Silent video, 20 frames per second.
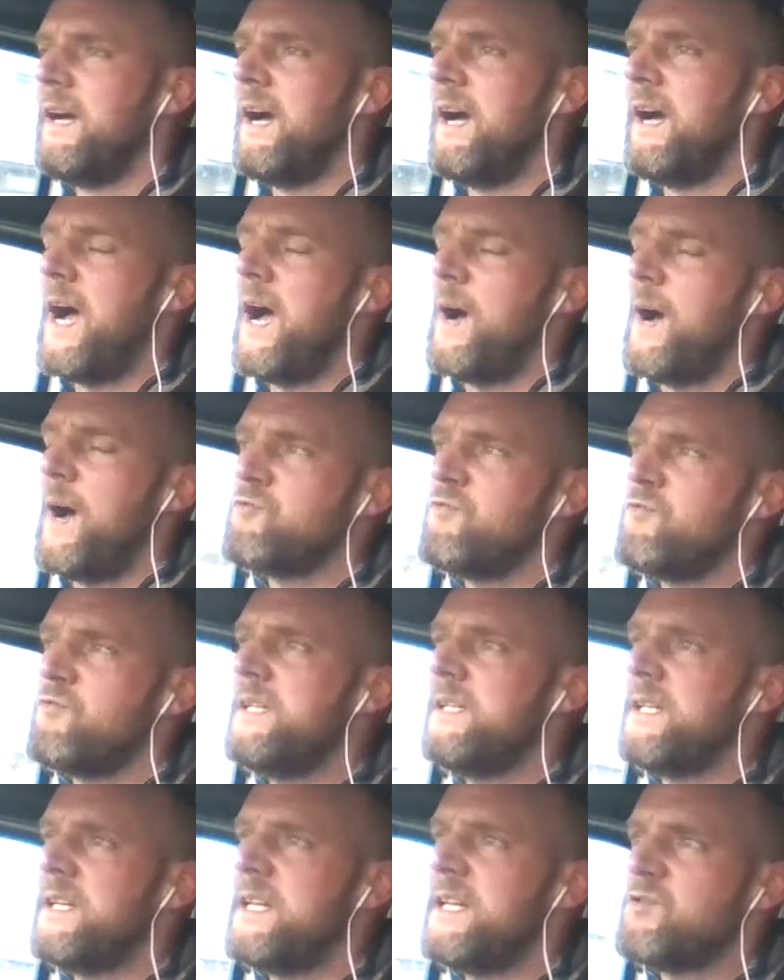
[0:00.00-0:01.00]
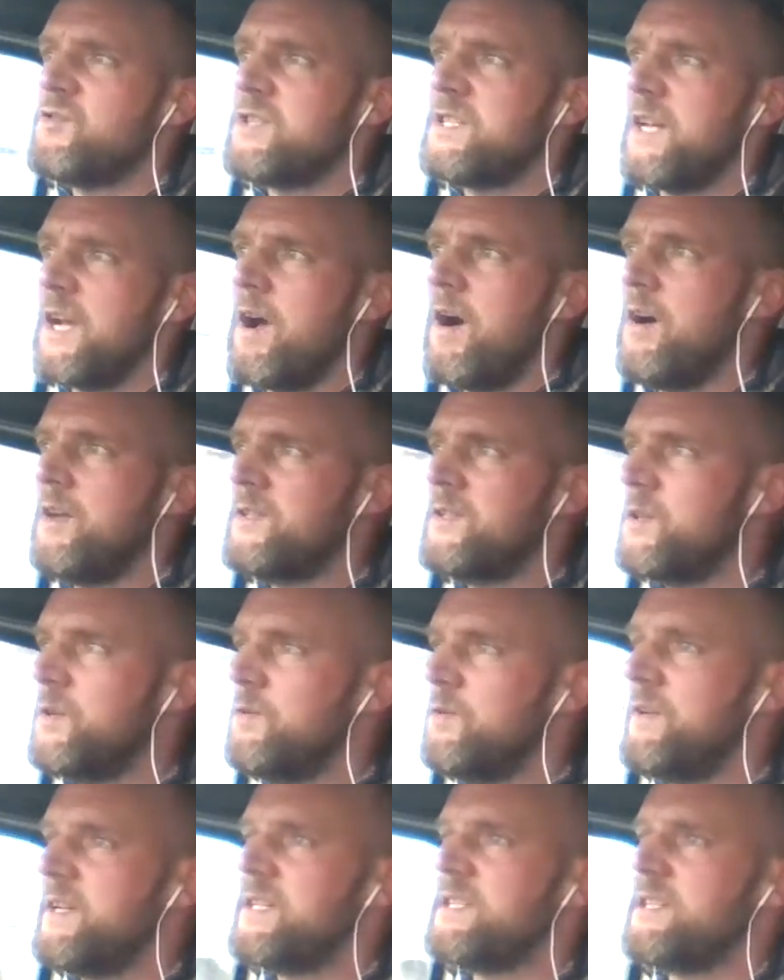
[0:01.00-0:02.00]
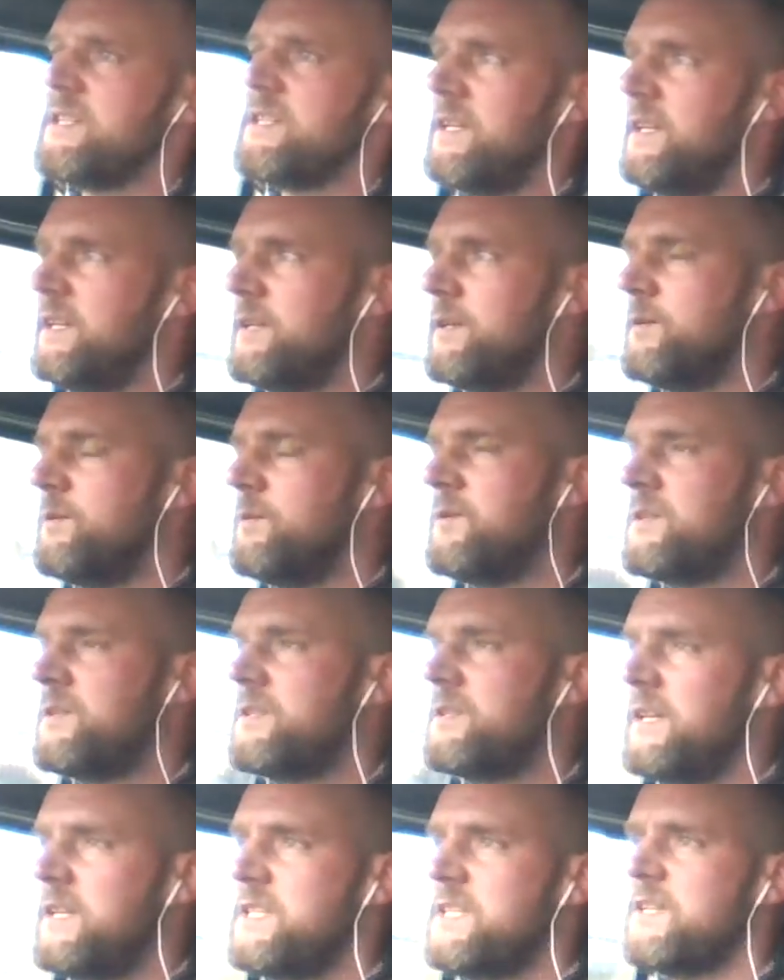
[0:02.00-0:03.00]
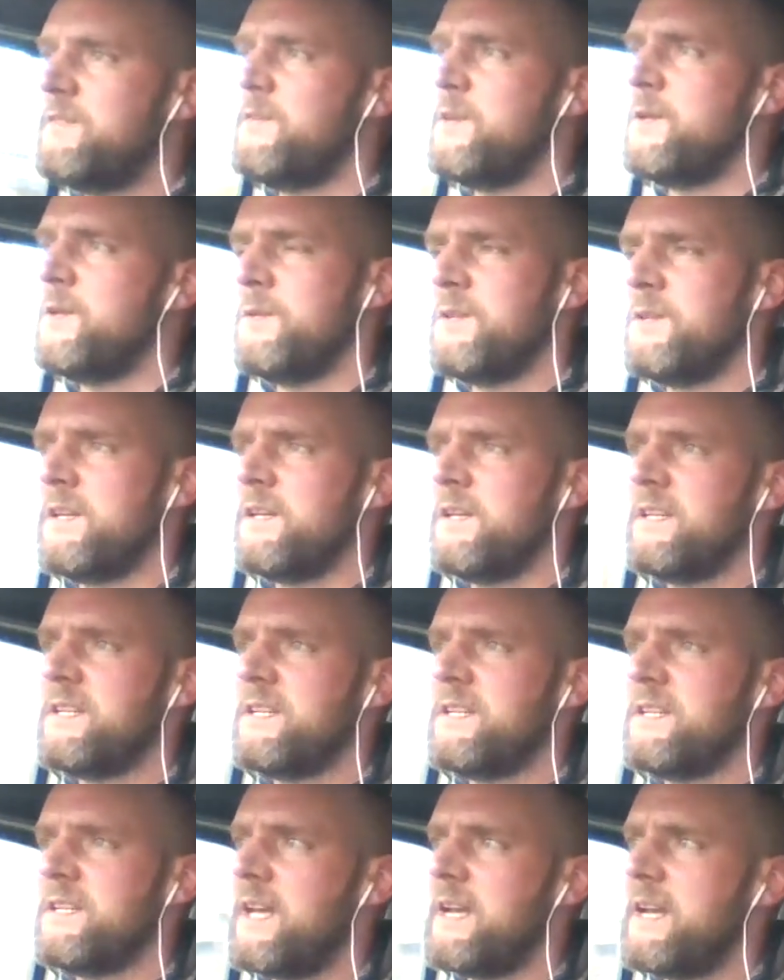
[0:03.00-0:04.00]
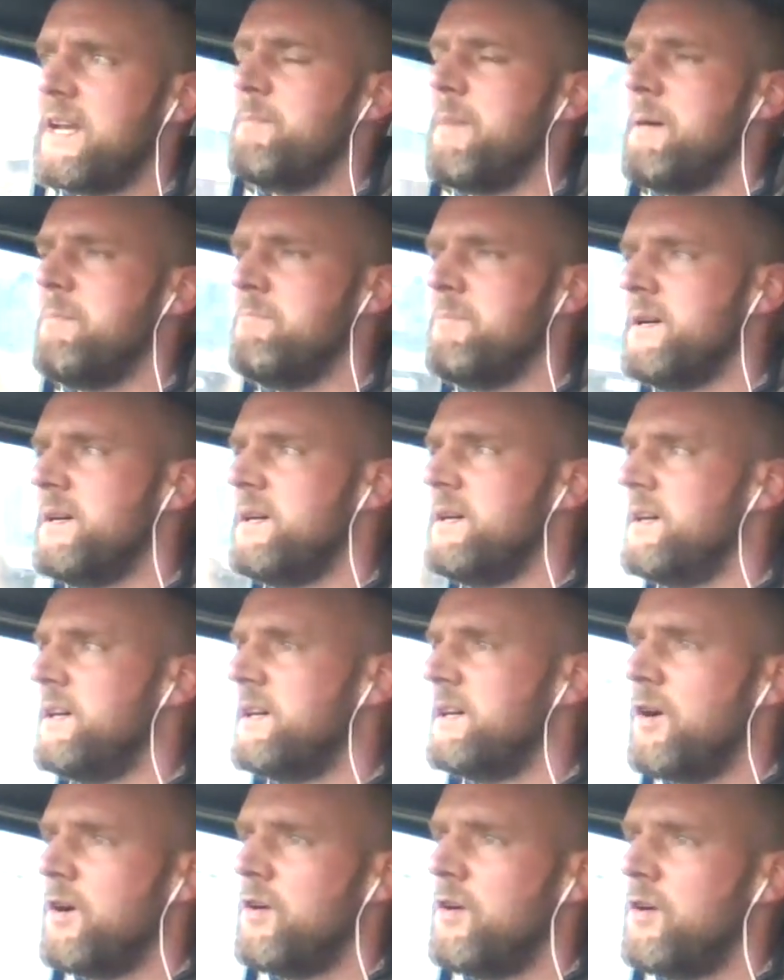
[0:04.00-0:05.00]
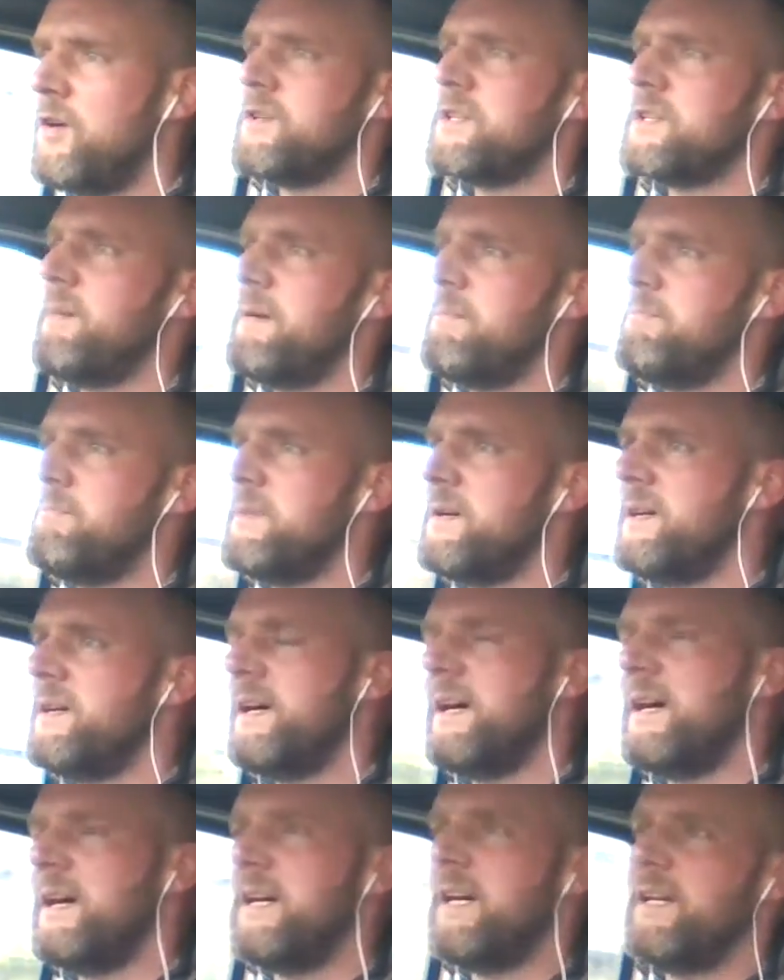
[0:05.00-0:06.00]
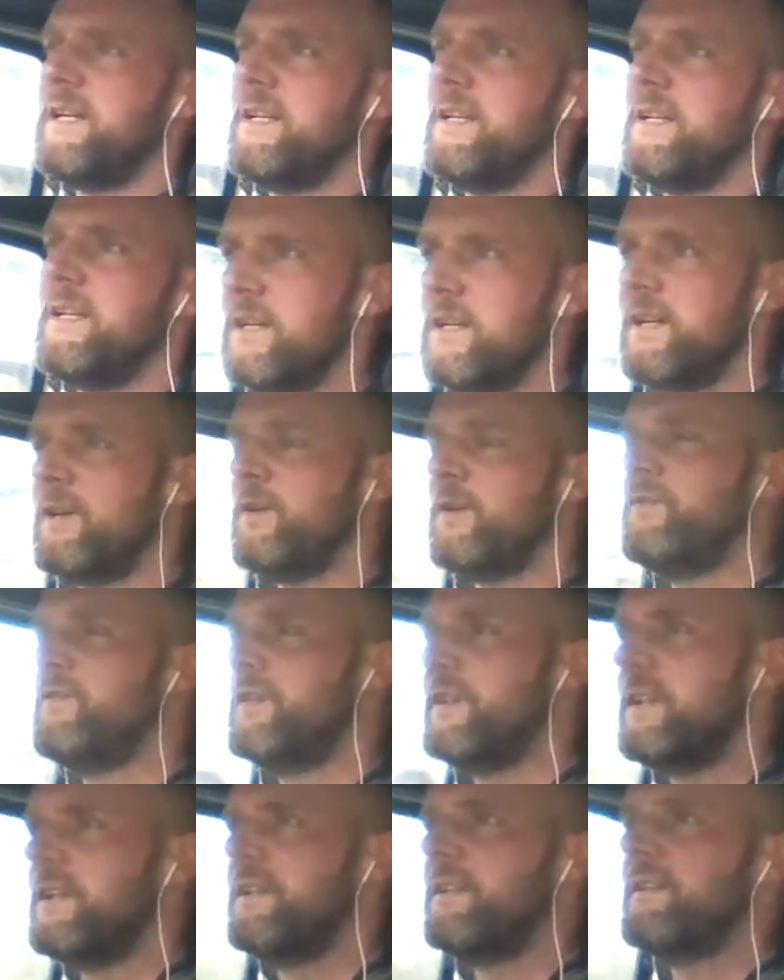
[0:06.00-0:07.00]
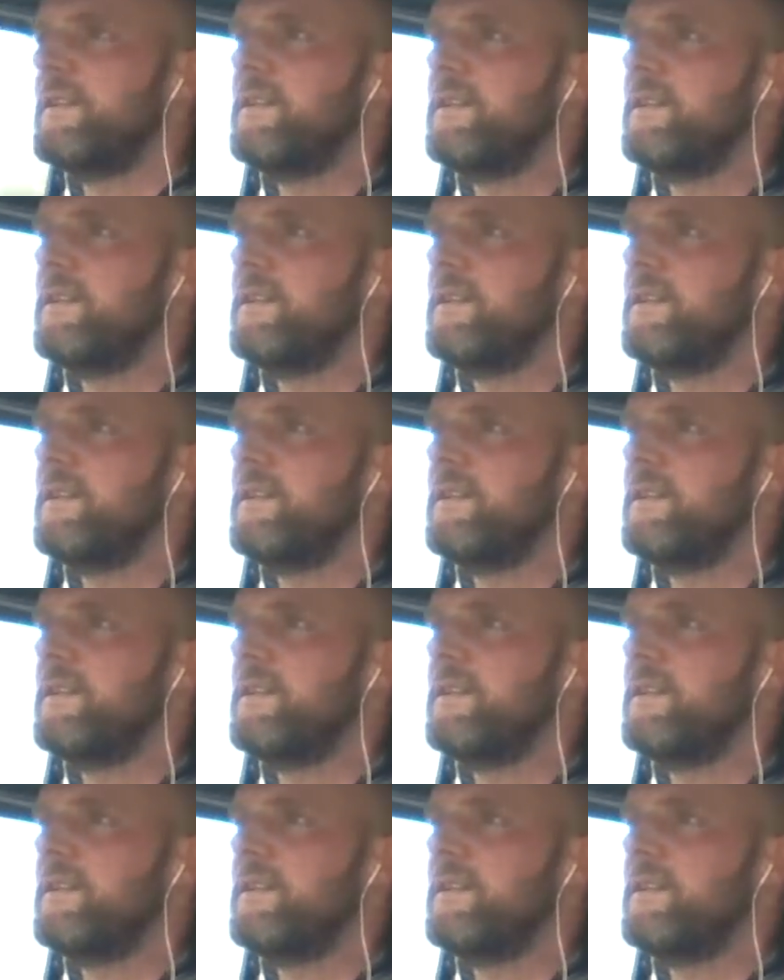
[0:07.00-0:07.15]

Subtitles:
I was reading an interesting article recently that was an interview with a Senate member, a Congress member, and a governor,